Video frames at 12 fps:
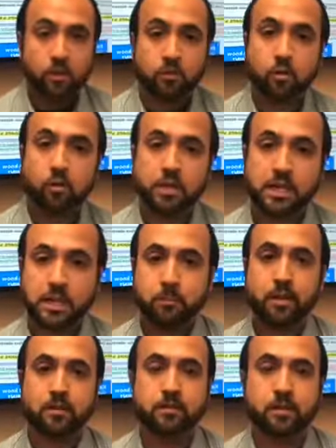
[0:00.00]
So getting
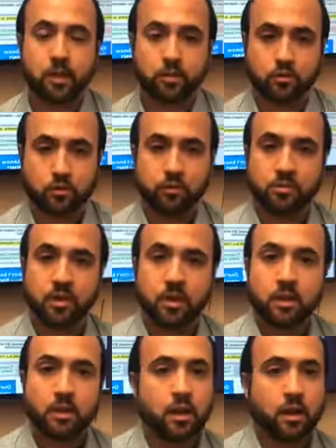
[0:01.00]
back to townships,
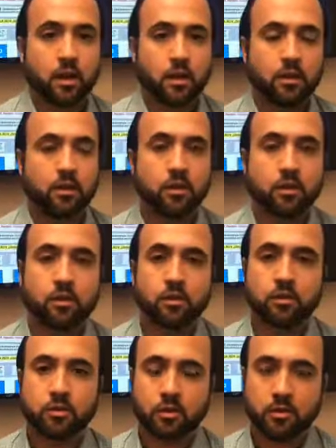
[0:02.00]
uh,
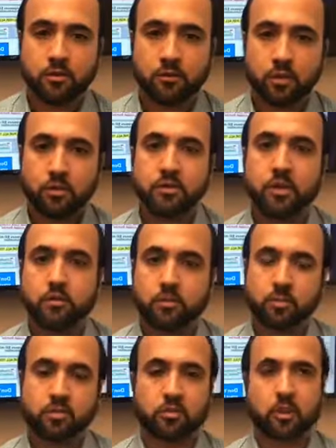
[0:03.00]
there's uh, various
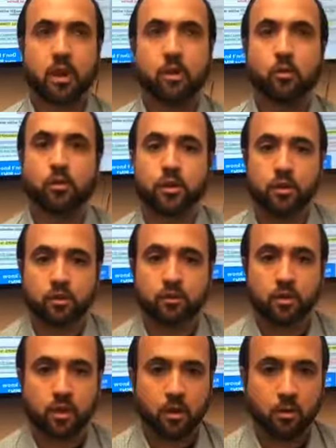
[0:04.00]
townships in Chicago.
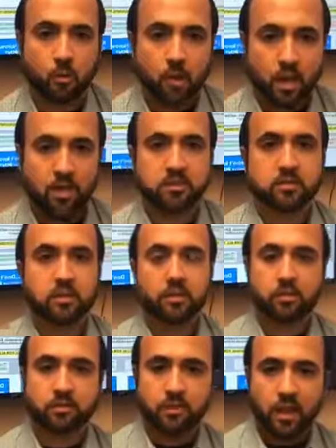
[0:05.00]
There's uh, West,
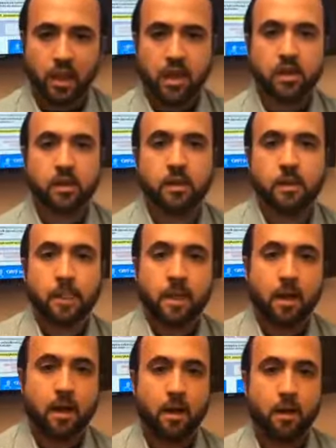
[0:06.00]
there's Lake,
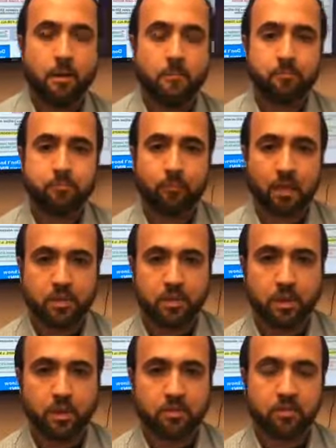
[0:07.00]
um,
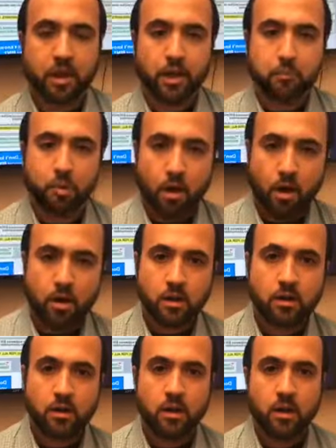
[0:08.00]
there's Hyde
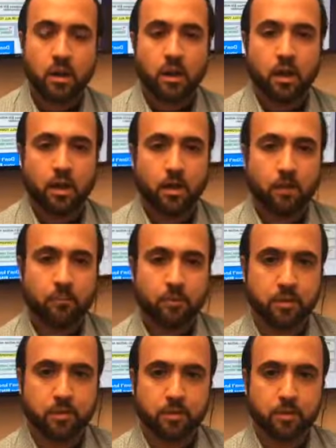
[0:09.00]
Park. Um,
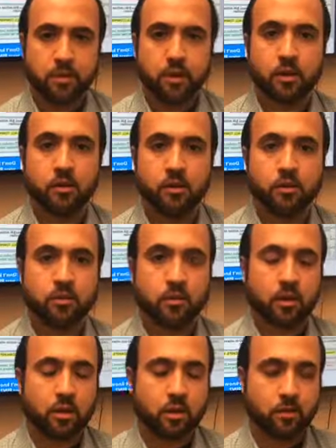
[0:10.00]
there's
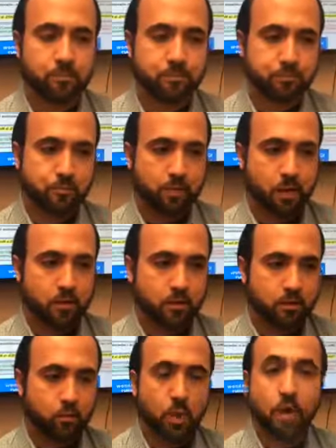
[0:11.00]
um,
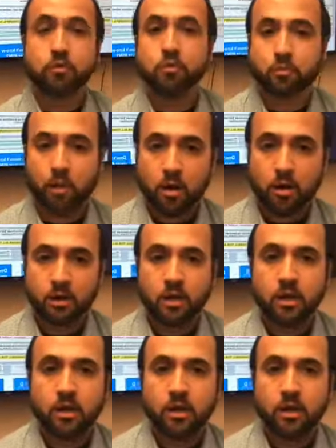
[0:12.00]
Rogers Park.